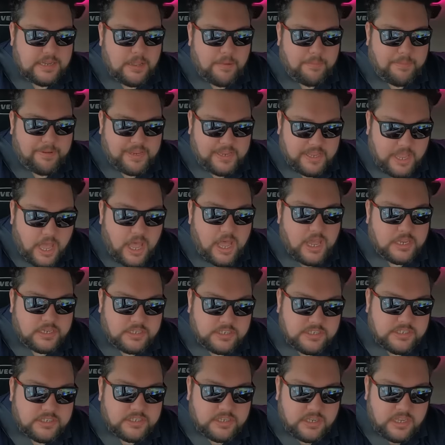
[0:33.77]

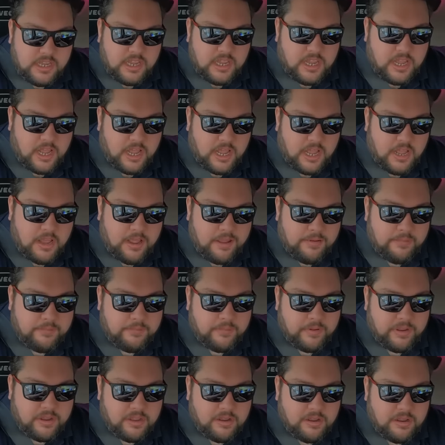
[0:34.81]
because,
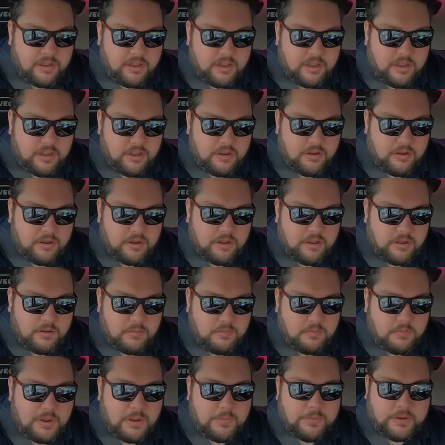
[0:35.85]
well,
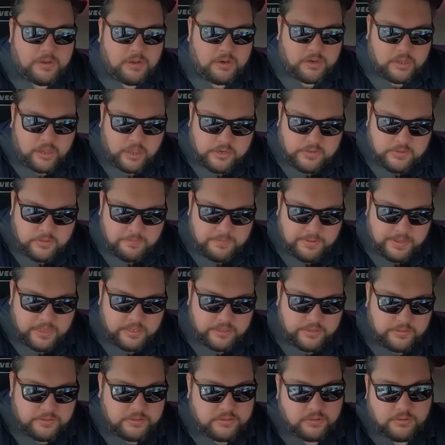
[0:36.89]
we've got to go to a
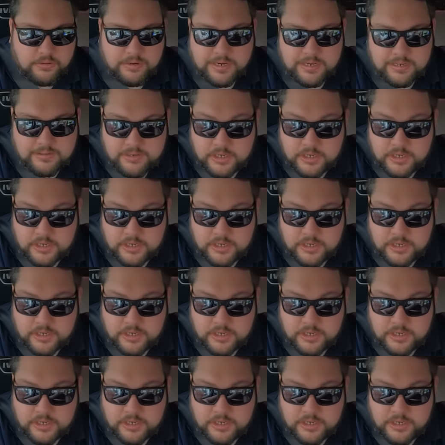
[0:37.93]
B&Q store, and it